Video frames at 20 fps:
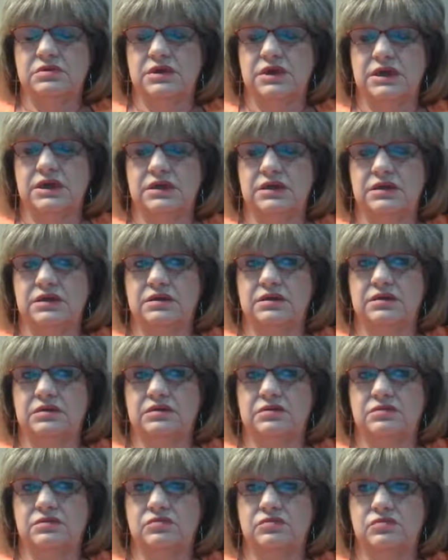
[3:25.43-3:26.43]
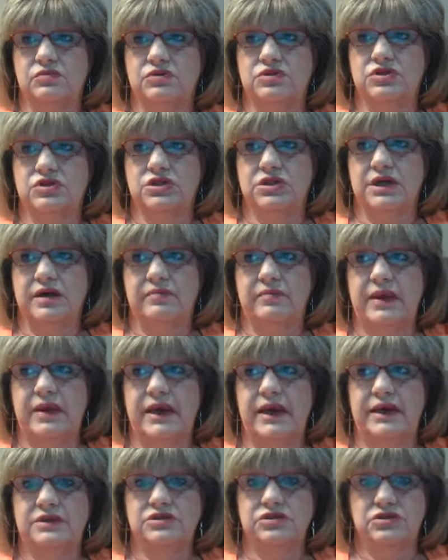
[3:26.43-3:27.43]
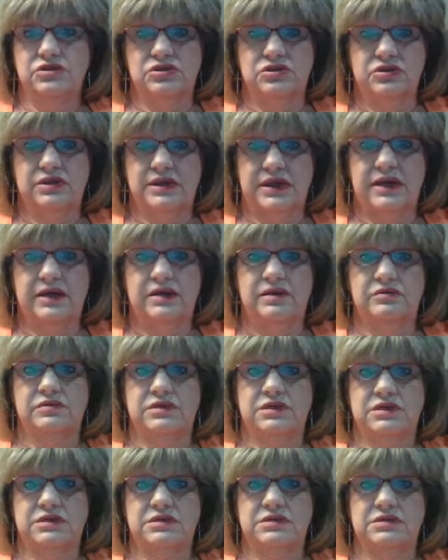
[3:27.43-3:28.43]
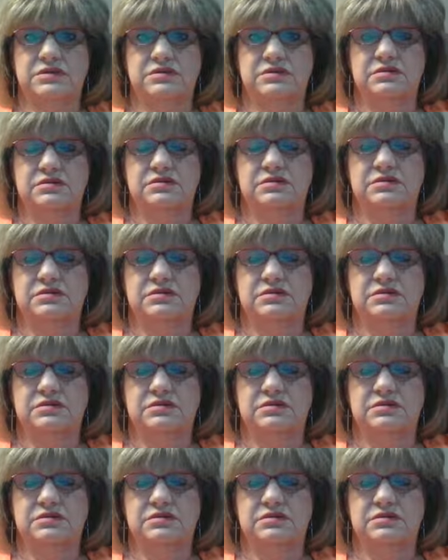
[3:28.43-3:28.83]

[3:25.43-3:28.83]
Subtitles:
And when she got mad, she took it out on us.